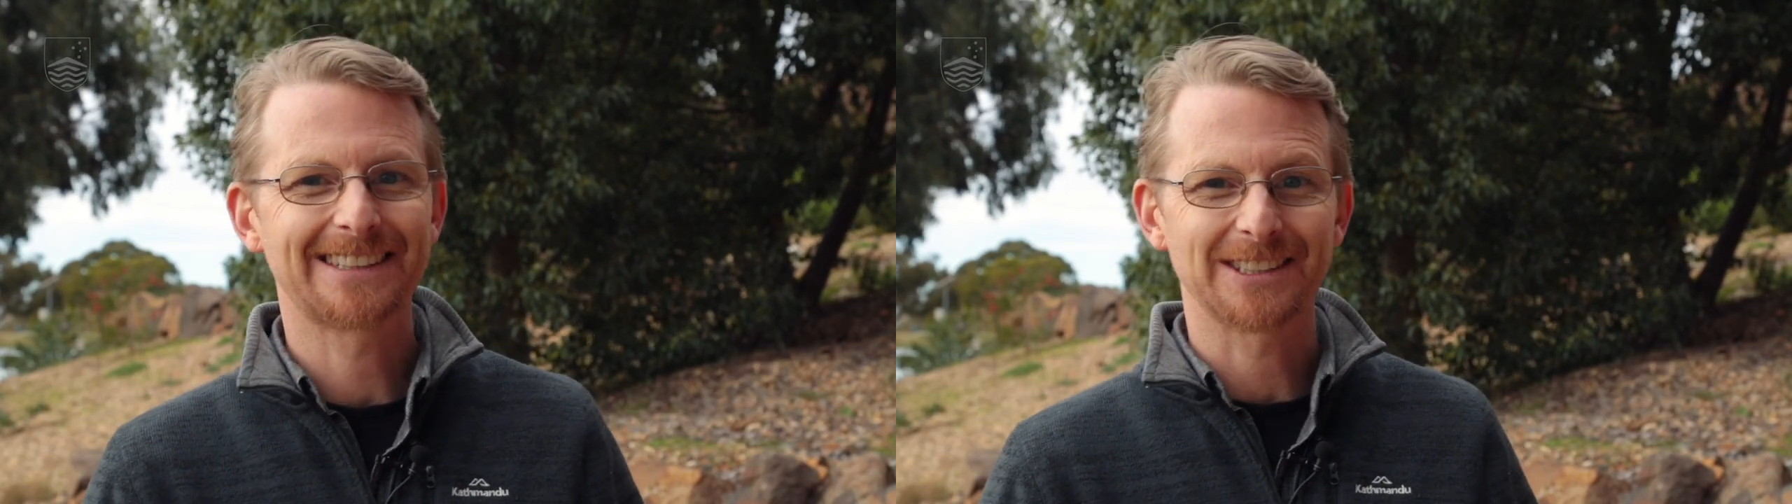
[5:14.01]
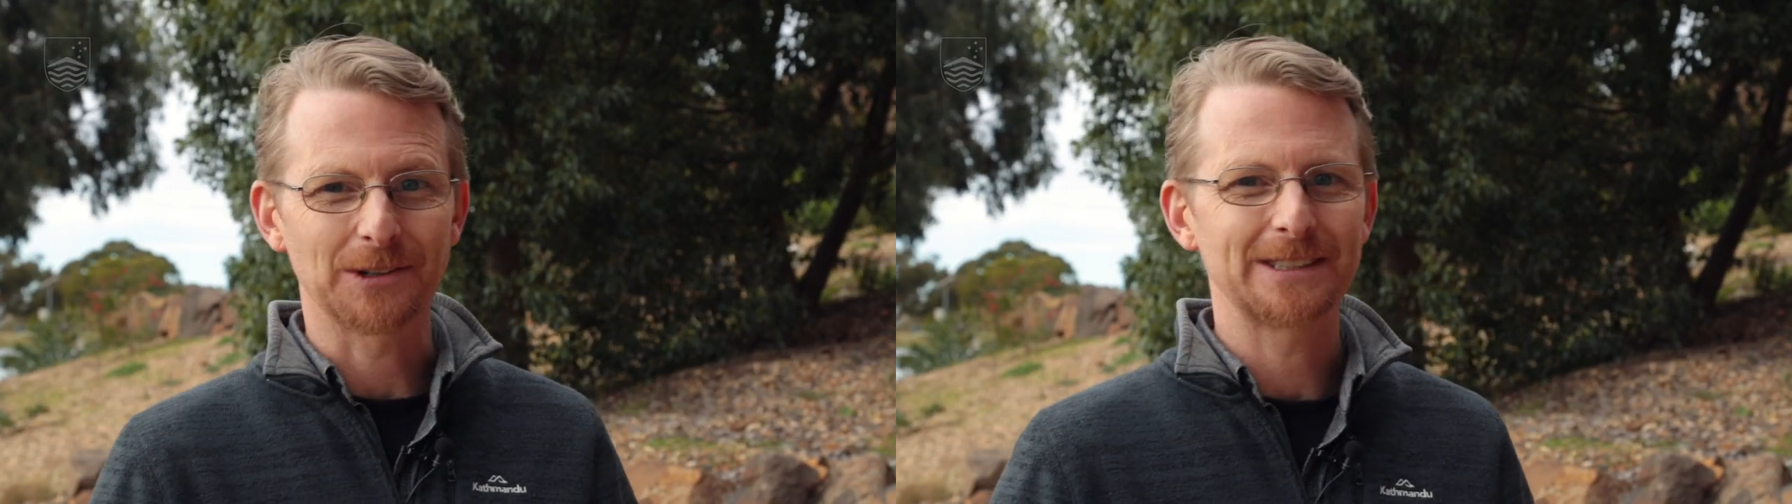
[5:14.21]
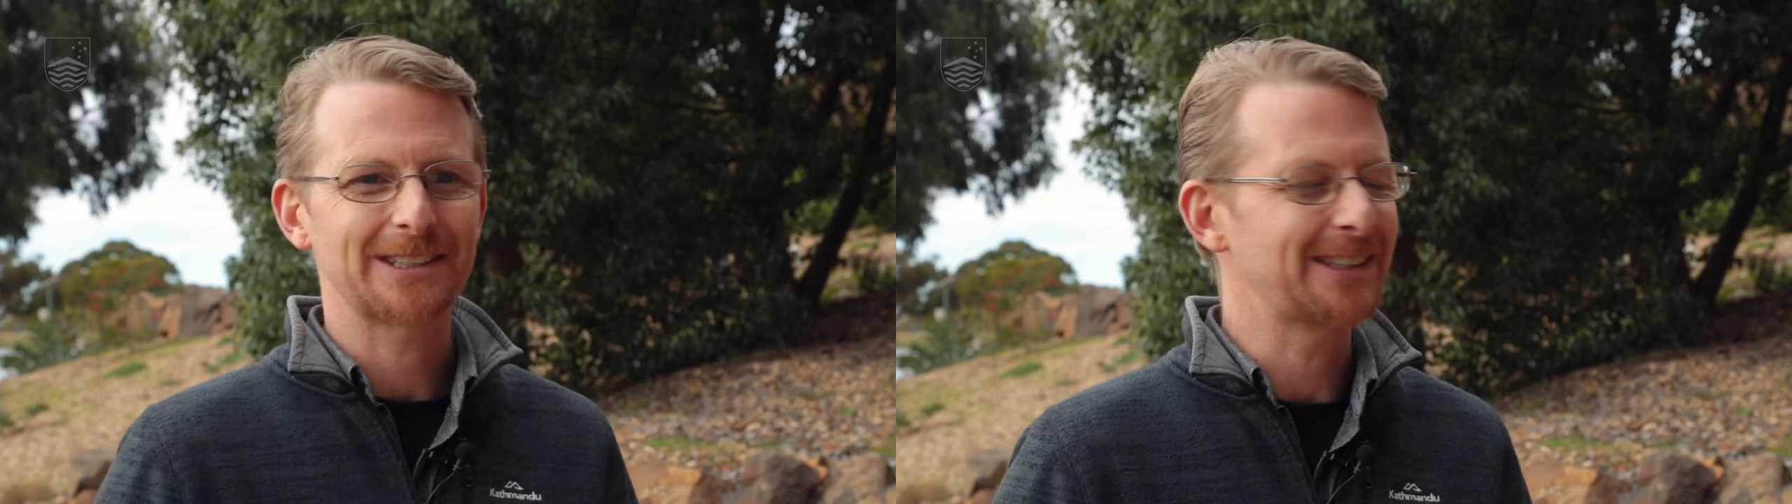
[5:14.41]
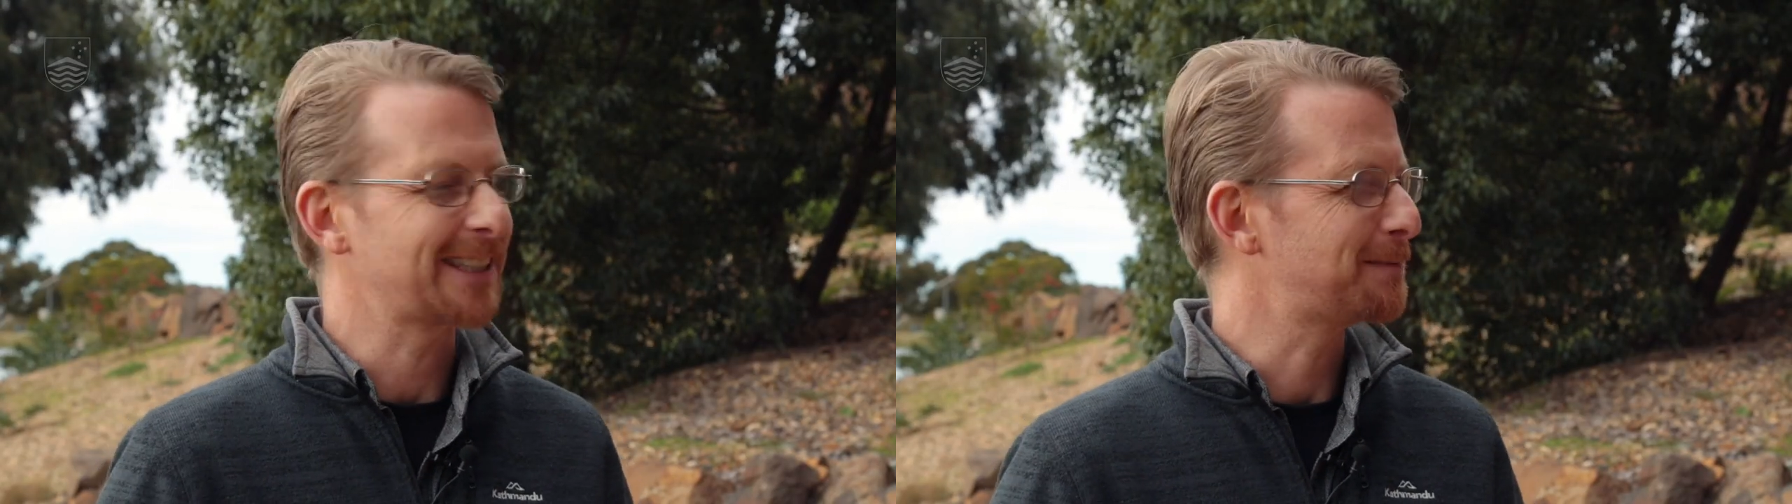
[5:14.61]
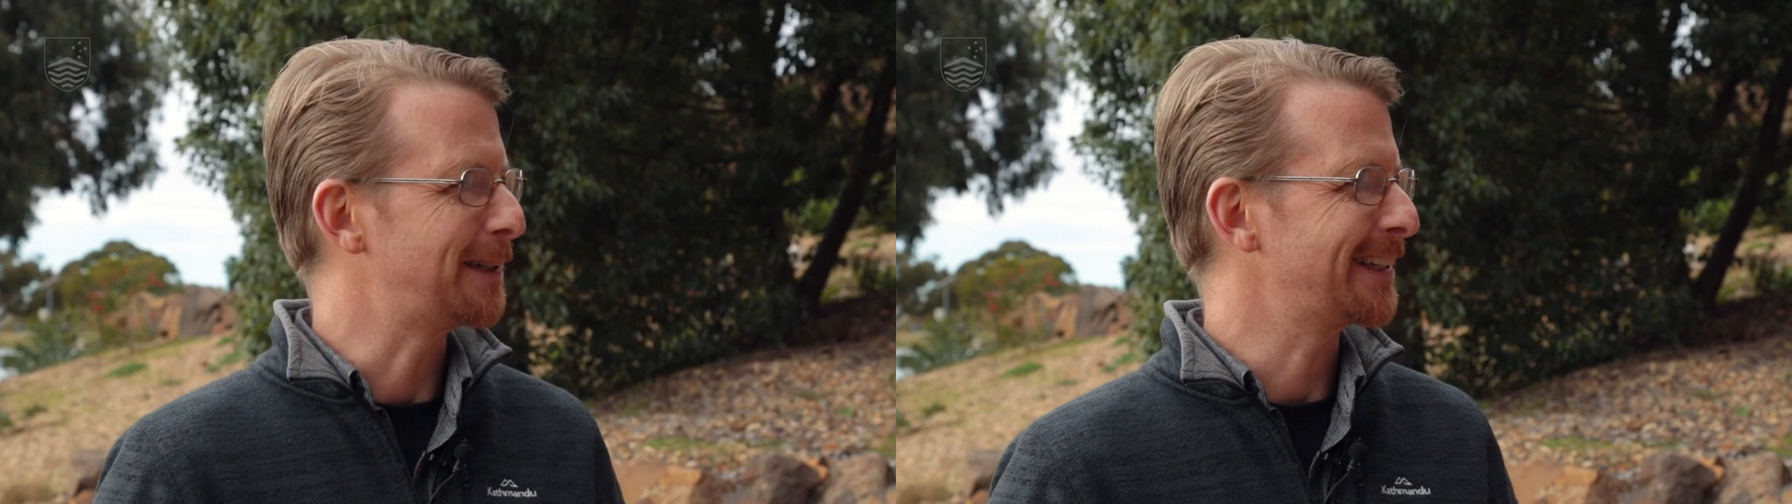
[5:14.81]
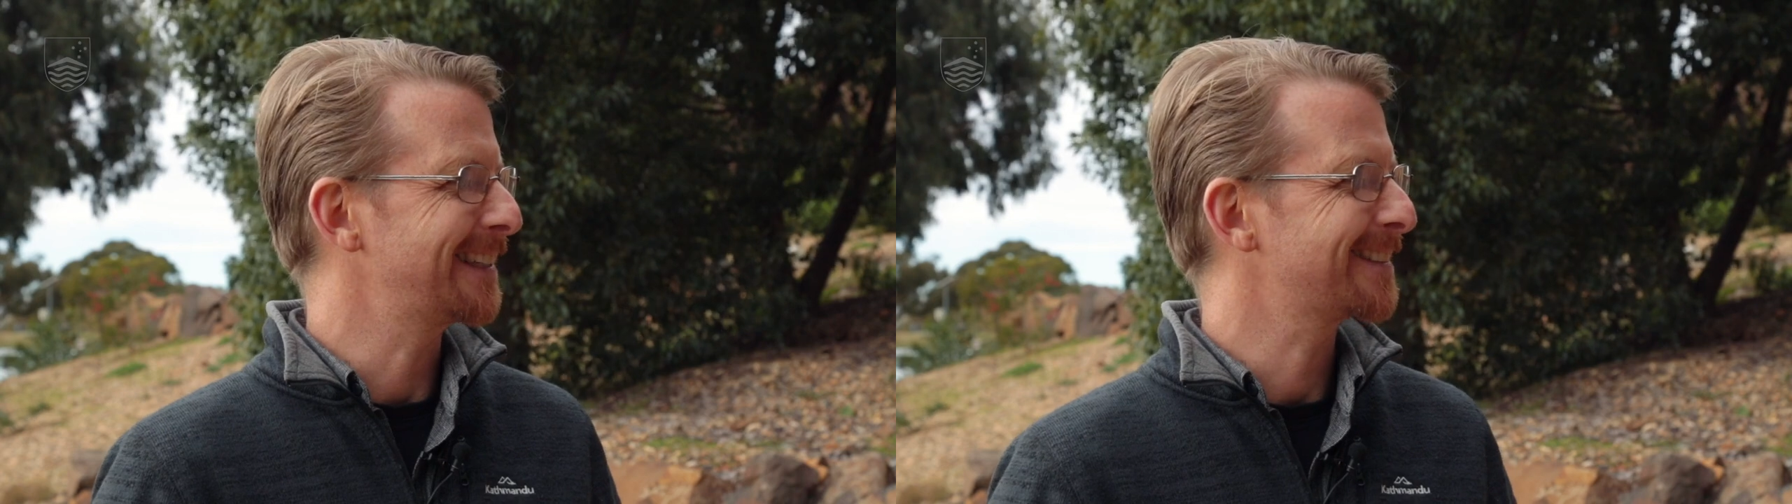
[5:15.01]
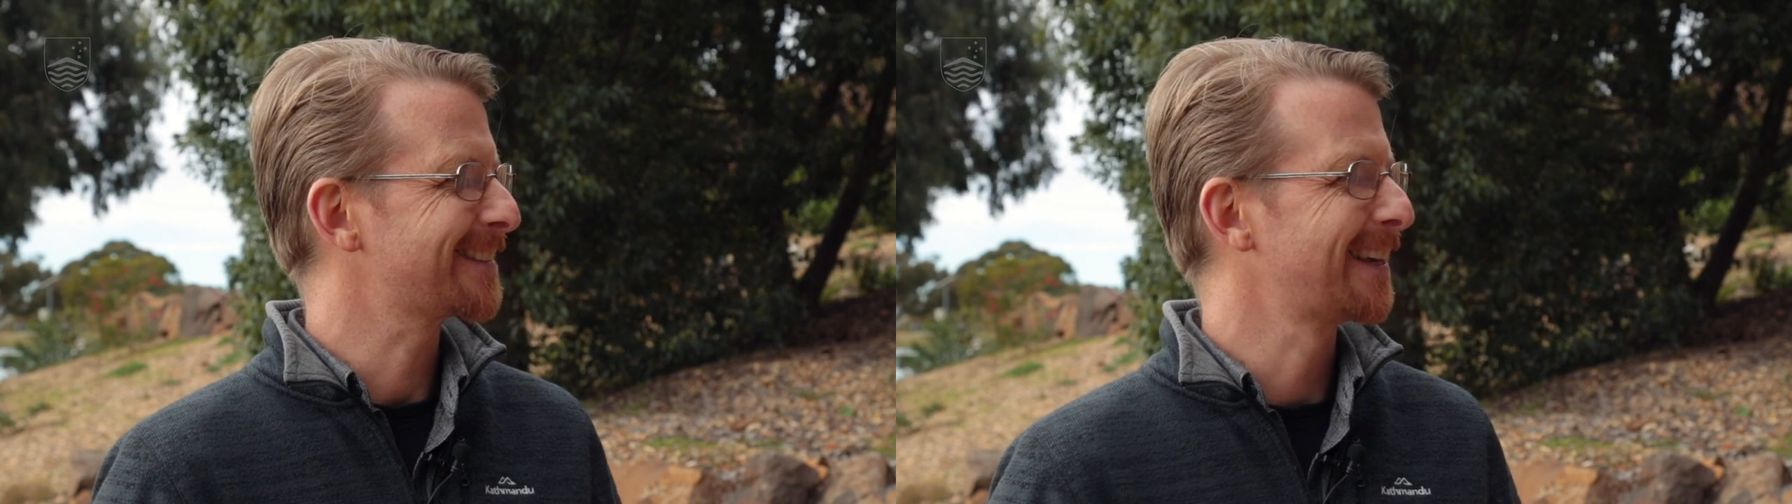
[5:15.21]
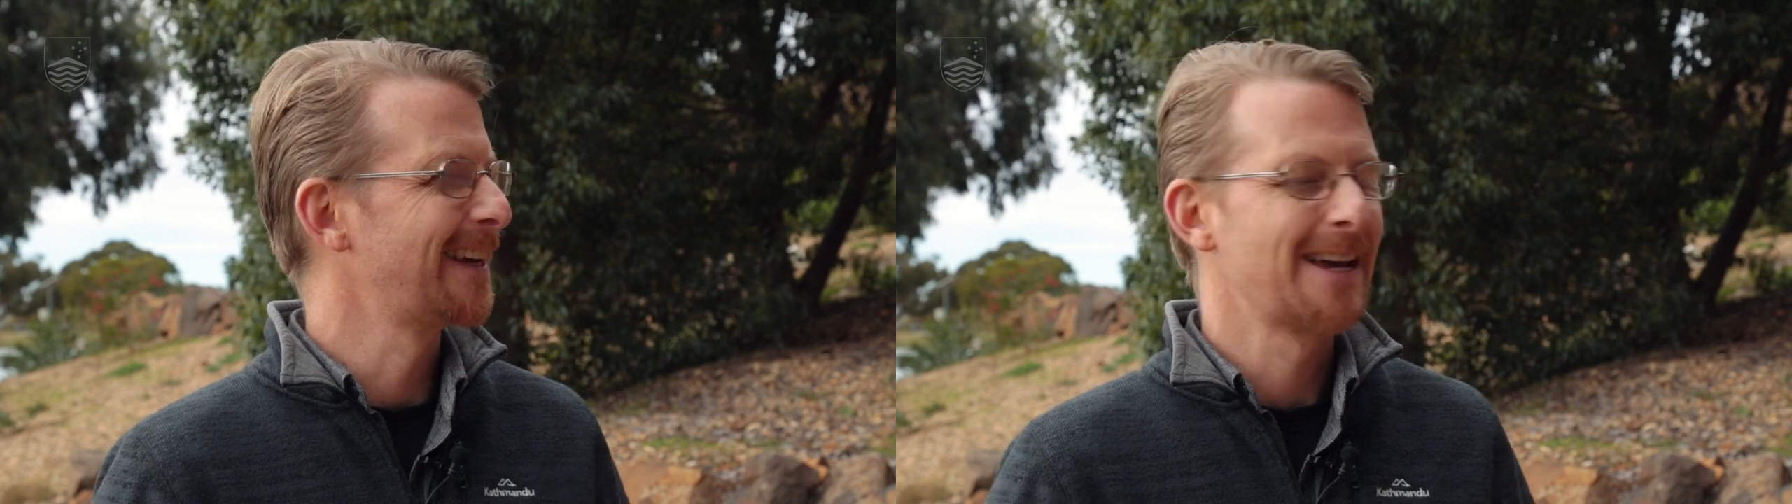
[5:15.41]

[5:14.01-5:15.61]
which is always a good experience.